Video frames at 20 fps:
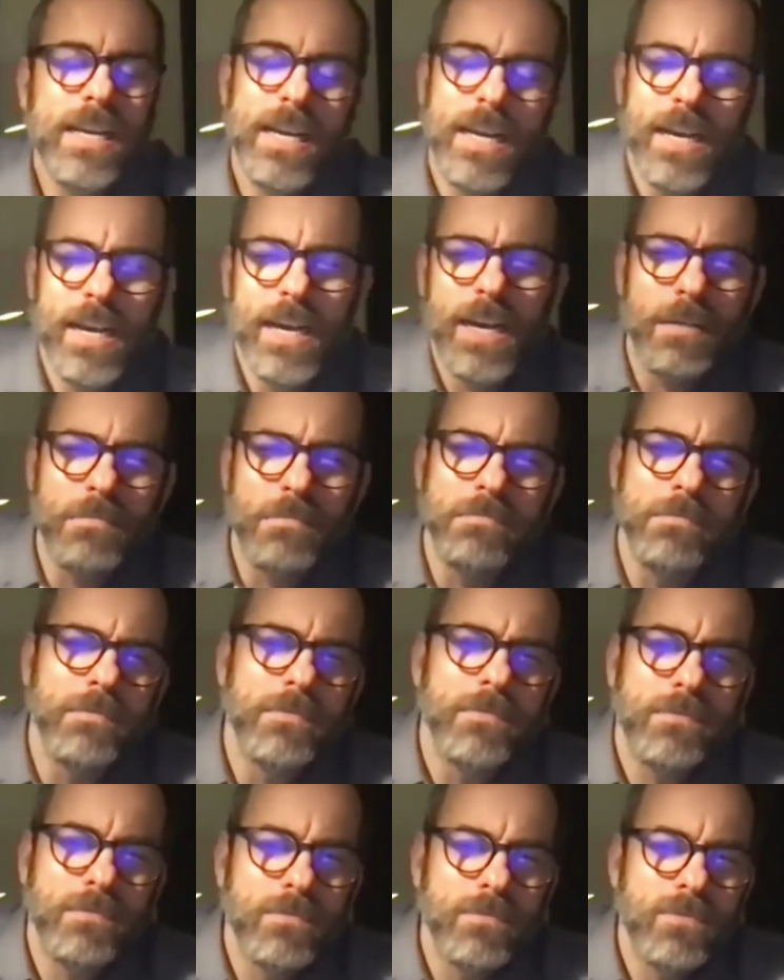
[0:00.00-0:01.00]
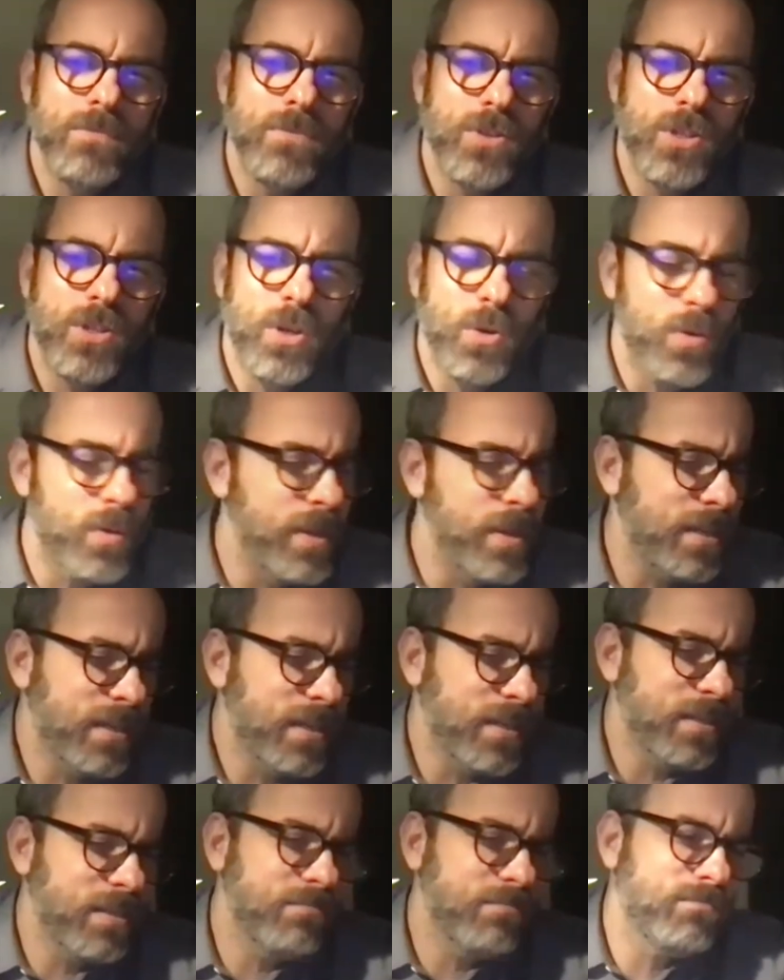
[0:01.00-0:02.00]
And so
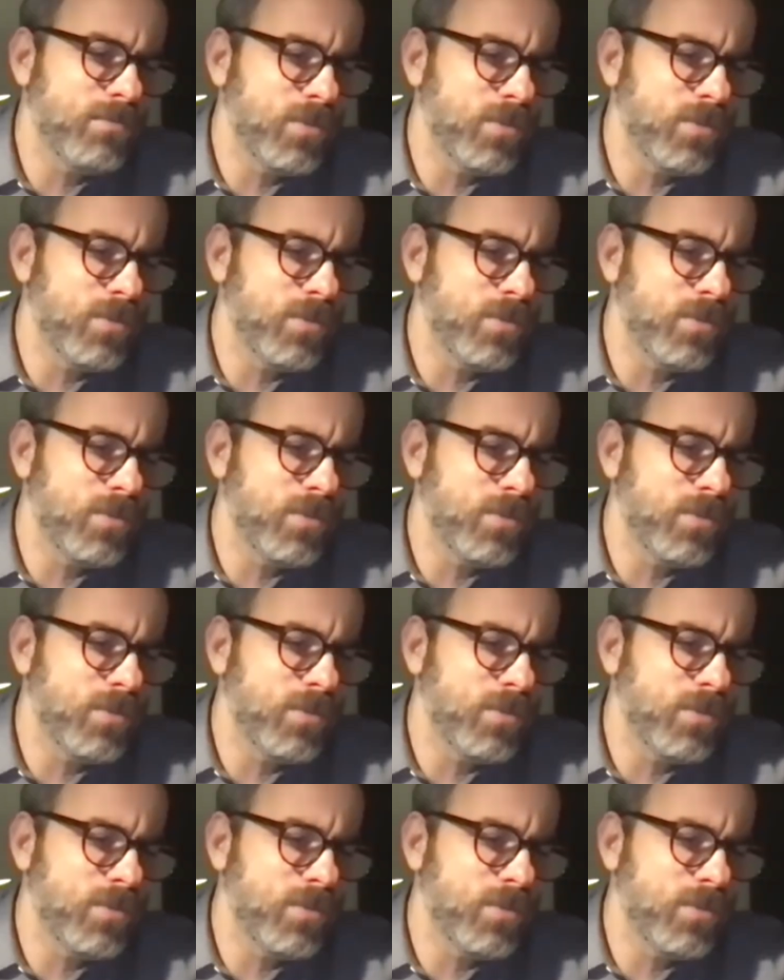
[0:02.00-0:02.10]
this